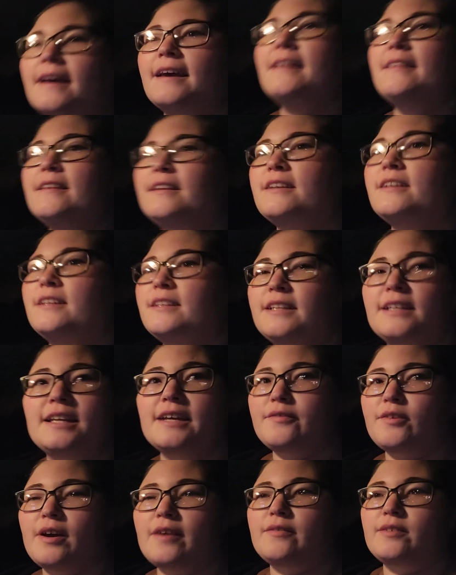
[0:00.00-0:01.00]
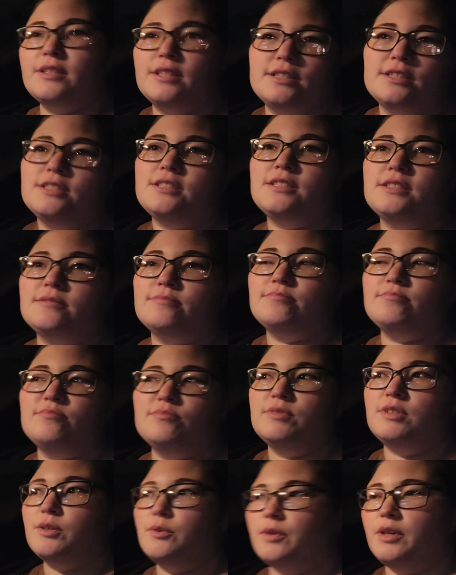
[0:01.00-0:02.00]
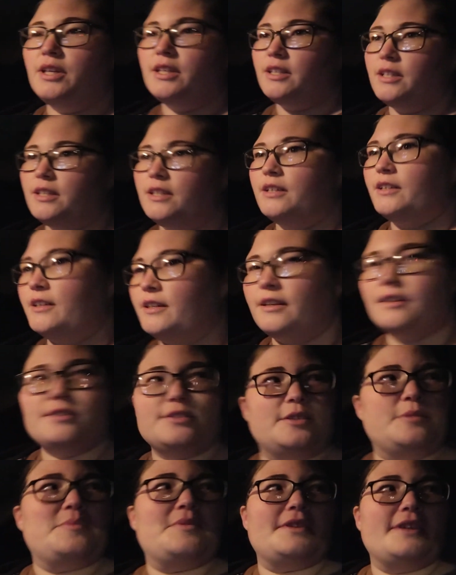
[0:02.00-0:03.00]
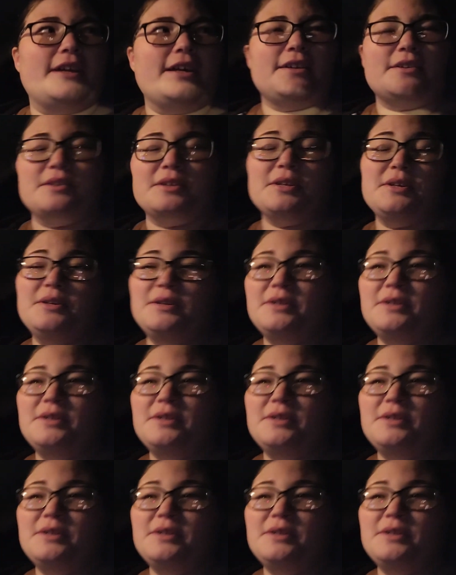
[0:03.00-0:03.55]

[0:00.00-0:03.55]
and then they never have it. They just don't get it here or something. I don't know.